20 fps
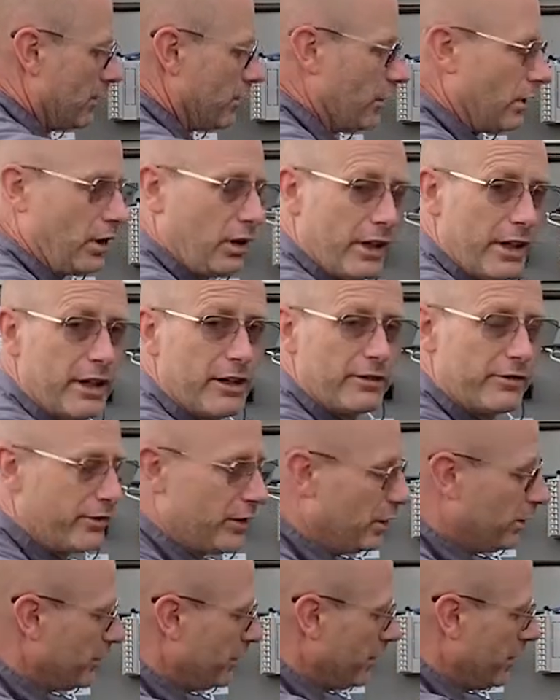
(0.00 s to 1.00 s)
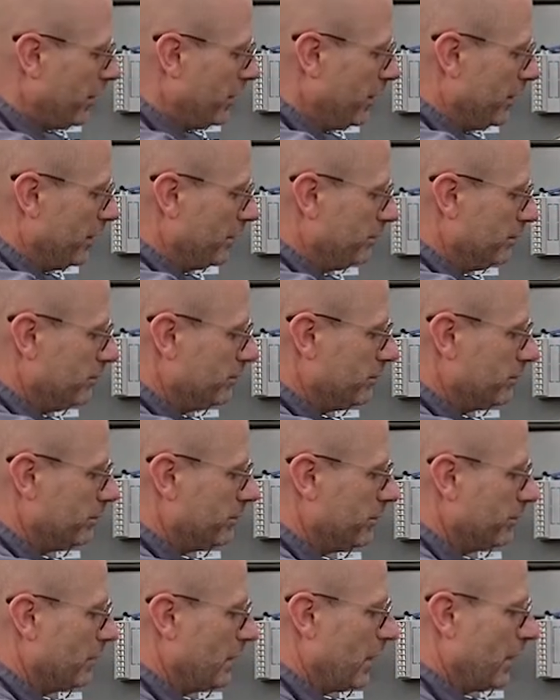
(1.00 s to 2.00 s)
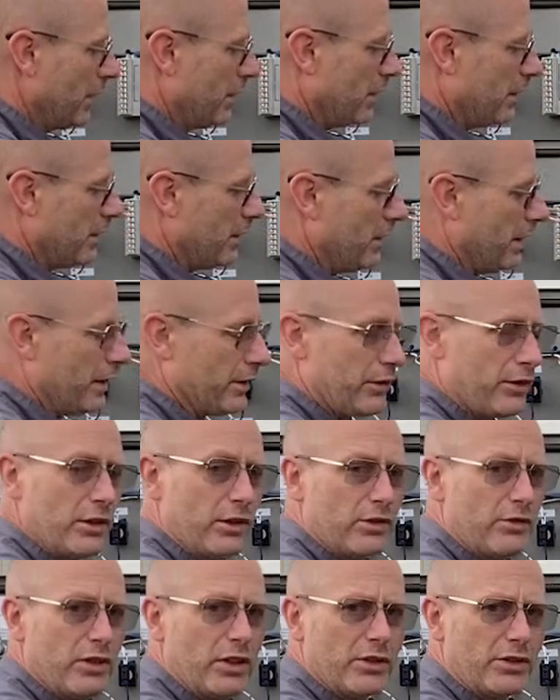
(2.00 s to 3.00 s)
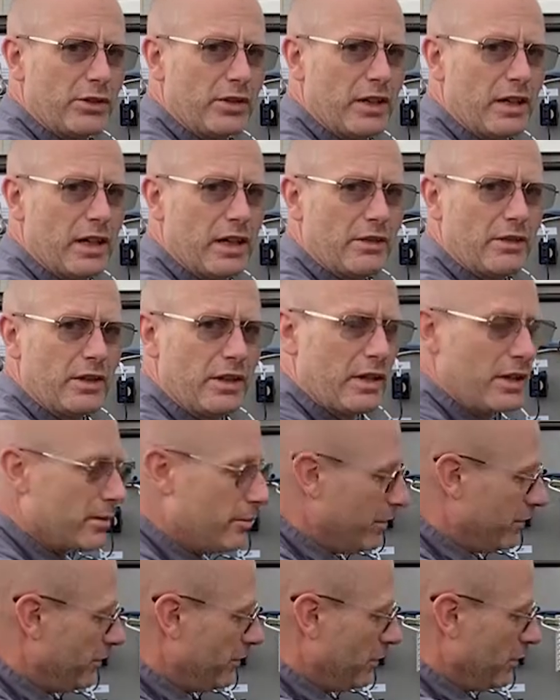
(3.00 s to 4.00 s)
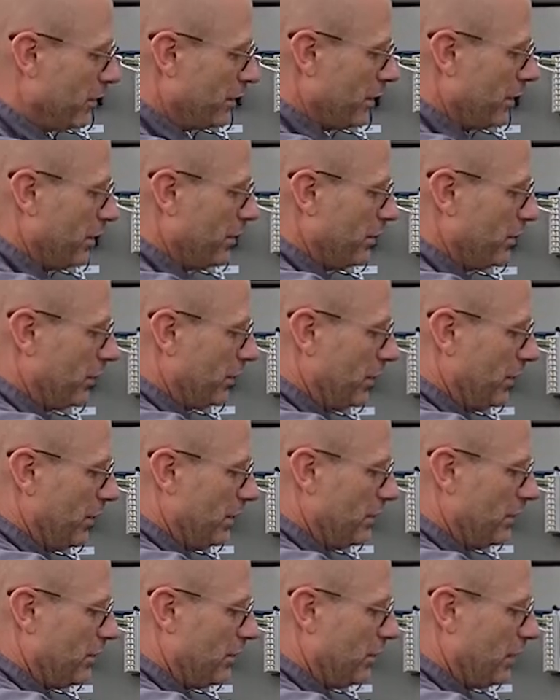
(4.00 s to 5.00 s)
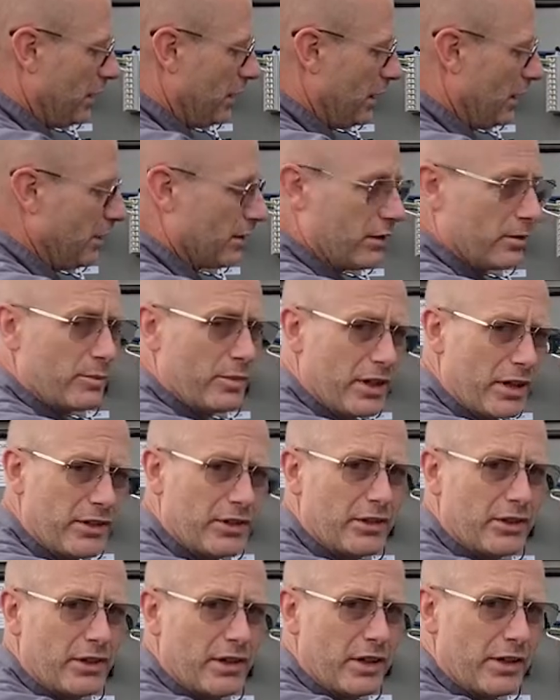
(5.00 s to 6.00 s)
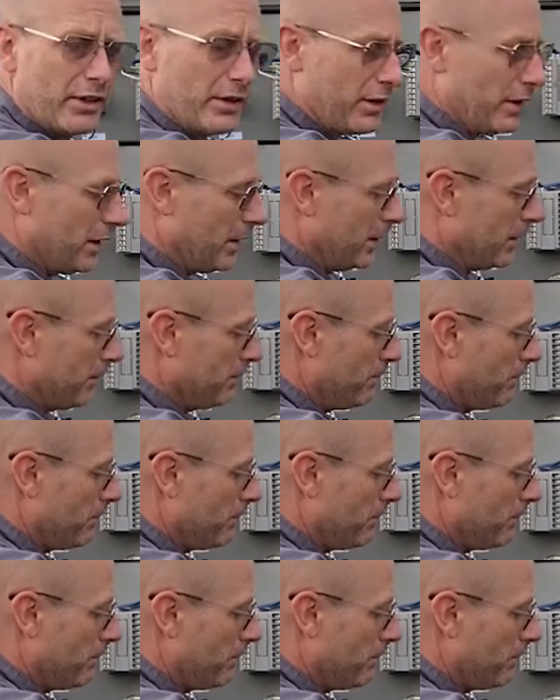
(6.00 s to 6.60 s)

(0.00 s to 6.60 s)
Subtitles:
a little air filter here that's just filtering out the air before it goes into the air compressor, and